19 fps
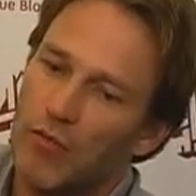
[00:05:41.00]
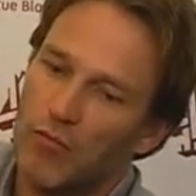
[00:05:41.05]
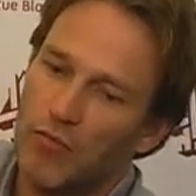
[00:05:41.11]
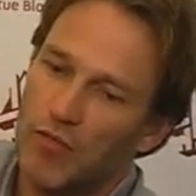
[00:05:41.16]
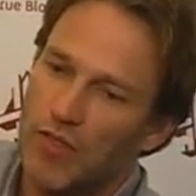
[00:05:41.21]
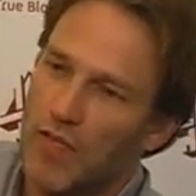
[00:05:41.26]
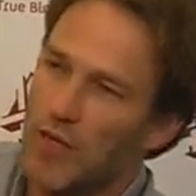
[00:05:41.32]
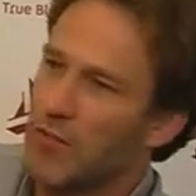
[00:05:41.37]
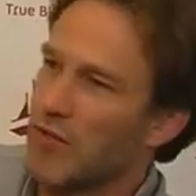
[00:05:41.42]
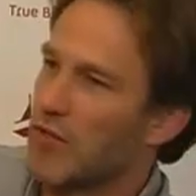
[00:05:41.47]

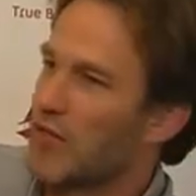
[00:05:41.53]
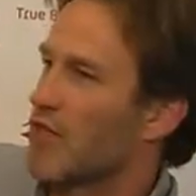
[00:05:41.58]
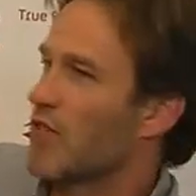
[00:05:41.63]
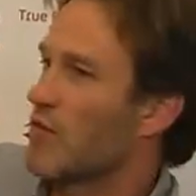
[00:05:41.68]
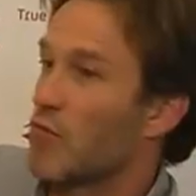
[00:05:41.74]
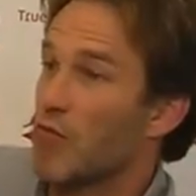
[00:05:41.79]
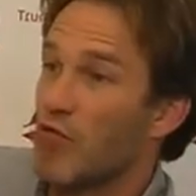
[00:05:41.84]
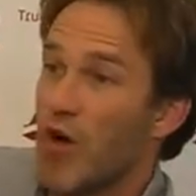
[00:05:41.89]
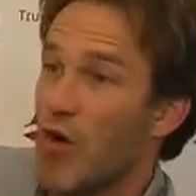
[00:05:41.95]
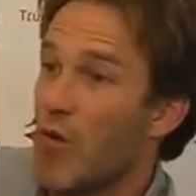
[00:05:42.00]
was able to see
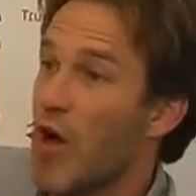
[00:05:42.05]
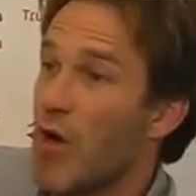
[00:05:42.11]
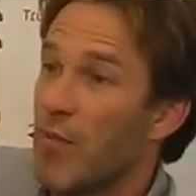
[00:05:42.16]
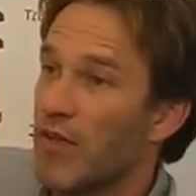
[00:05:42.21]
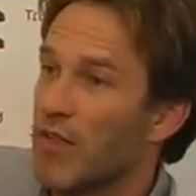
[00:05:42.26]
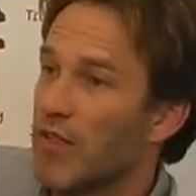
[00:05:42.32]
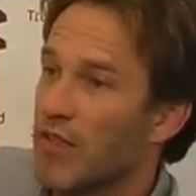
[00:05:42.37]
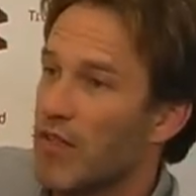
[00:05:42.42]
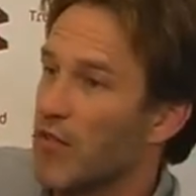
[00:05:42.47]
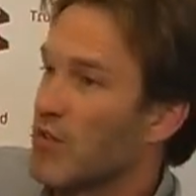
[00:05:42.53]
them grow up.
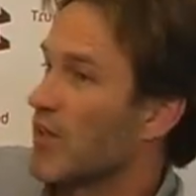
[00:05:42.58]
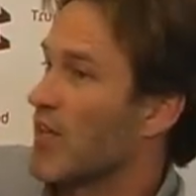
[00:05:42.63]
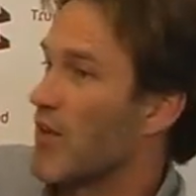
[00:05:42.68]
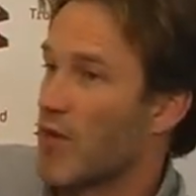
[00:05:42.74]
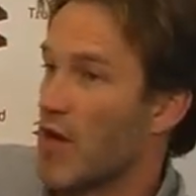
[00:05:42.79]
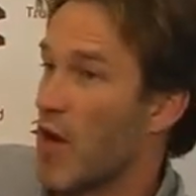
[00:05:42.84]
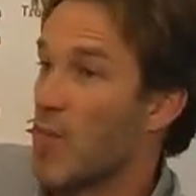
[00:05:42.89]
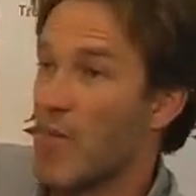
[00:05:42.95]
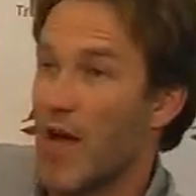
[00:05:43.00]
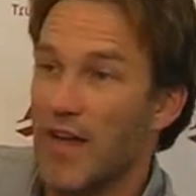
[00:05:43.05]
He could
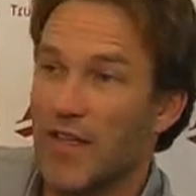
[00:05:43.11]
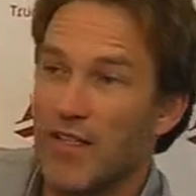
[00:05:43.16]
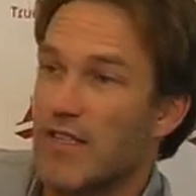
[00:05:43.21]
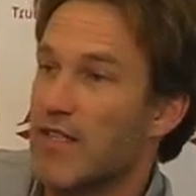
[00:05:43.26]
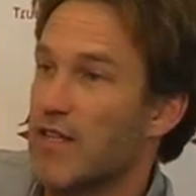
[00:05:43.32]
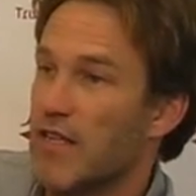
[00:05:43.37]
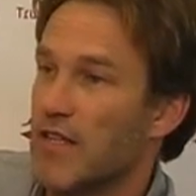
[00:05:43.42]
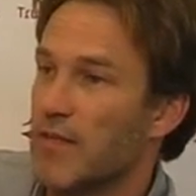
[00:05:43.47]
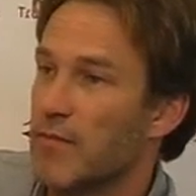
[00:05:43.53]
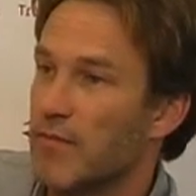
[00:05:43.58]
never go back and
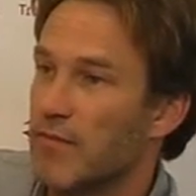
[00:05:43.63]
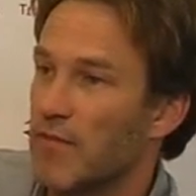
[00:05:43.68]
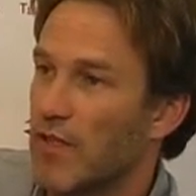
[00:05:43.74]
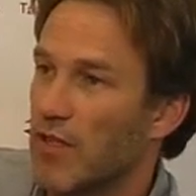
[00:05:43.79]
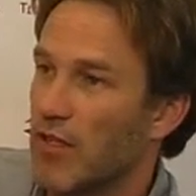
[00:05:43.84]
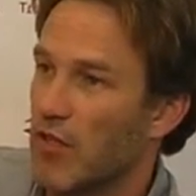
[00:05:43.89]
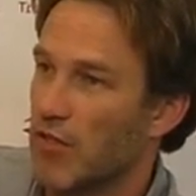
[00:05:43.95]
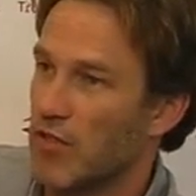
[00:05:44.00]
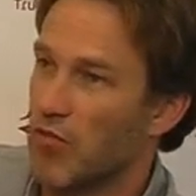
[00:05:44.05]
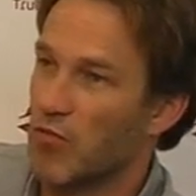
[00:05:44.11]
see them.
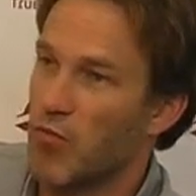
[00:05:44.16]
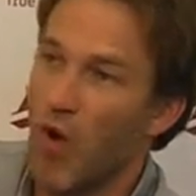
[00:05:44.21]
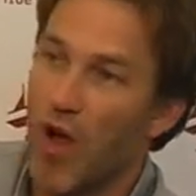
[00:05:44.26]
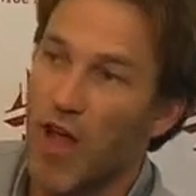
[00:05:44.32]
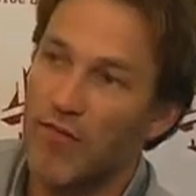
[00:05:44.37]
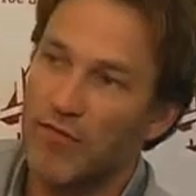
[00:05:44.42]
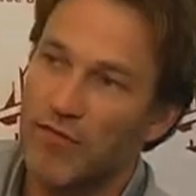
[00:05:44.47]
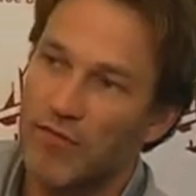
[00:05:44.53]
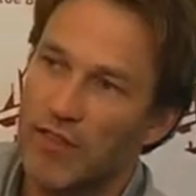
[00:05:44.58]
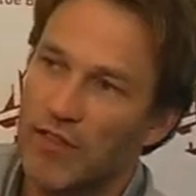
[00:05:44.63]
He lost his
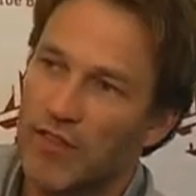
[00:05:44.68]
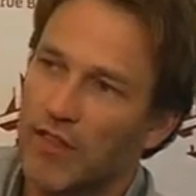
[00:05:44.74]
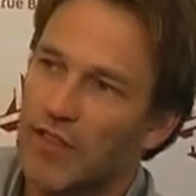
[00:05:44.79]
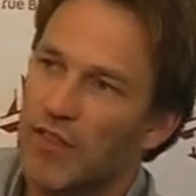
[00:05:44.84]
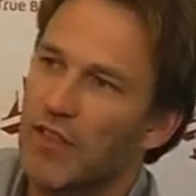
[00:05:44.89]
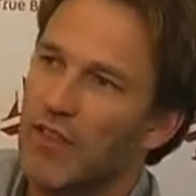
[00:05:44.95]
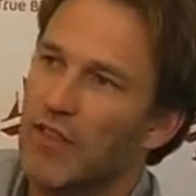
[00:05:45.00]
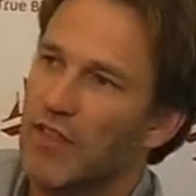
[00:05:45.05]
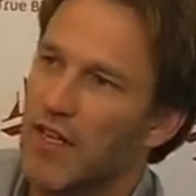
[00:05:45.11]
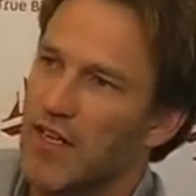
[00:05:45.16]
wife,
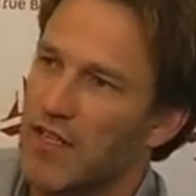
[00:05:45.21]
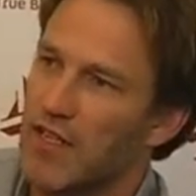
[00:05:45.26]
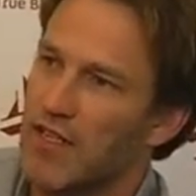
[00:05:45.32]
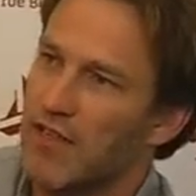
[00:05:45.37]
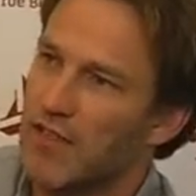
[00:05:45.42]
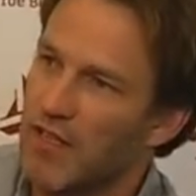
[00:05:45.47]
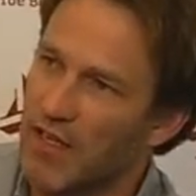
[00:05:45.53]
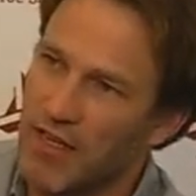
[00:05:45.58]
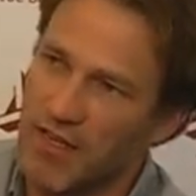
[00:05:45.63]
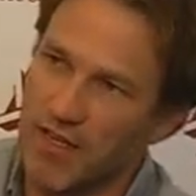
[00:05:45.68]
and
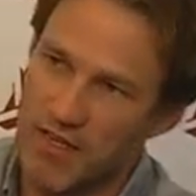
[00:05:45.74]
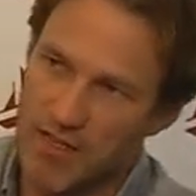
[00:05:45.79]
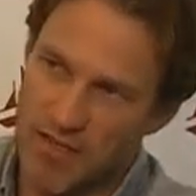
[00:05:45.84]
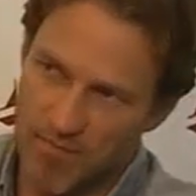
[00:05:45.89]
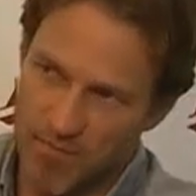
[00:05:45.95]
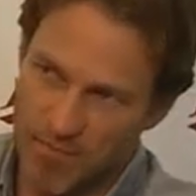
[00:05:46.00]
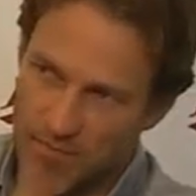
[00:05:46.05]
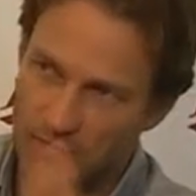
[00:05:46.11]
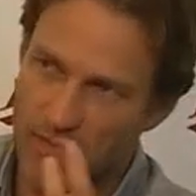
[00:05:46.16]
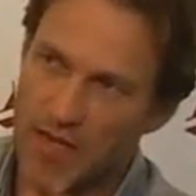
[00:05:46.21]

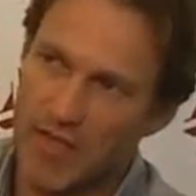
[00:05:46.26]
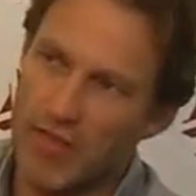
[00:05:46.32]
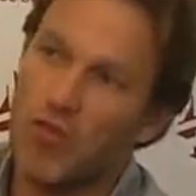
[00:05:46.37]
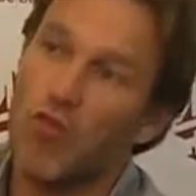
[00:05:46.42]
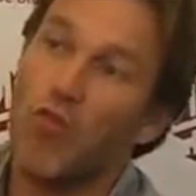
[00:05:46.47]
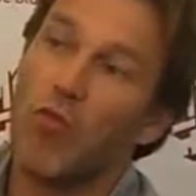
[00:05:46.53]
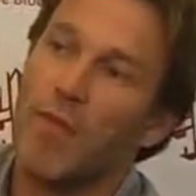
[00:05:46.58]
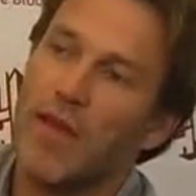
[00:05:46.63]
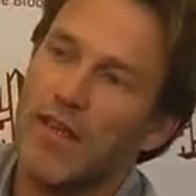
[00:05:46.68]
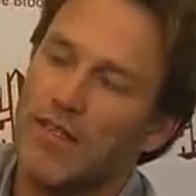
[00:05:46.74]
he's been
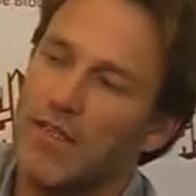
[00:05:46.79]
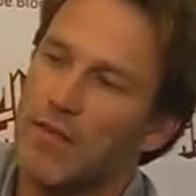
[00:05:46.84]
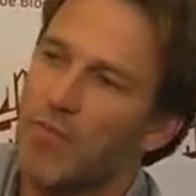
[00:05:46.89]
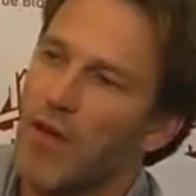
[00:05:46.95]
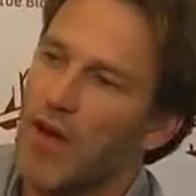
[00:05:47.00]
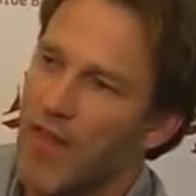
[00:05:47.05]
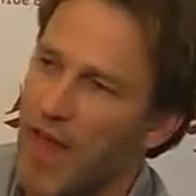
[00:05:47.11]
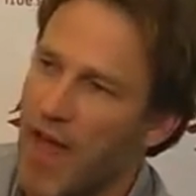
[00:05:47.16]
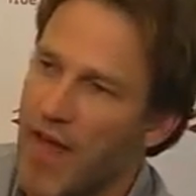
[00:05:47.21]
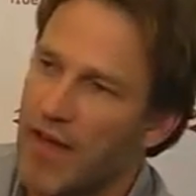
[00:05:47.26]
tormented
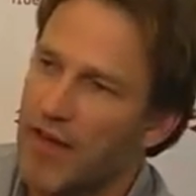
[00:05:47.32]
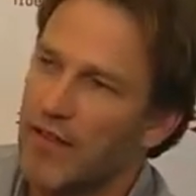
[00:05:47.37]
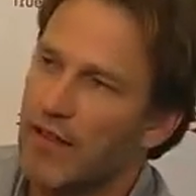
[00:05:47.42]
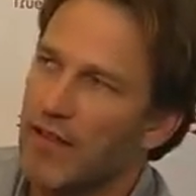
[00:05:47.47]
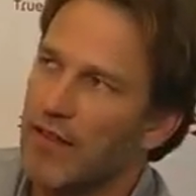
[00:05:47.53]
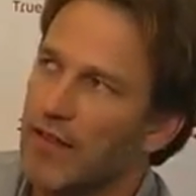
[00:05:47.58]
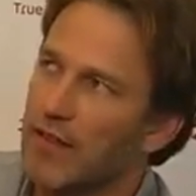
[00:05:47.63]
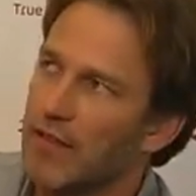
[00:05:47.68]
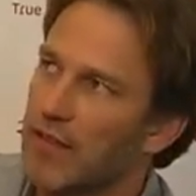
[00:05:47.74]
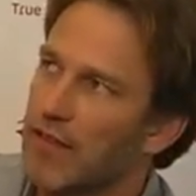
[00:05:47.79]
by that,
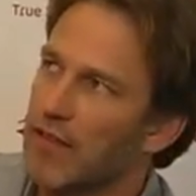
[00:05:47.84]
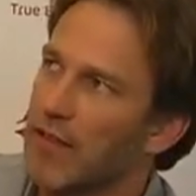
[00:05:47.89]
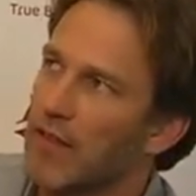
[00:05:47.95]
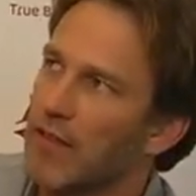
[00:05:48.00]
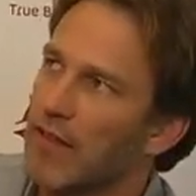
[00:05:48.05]
and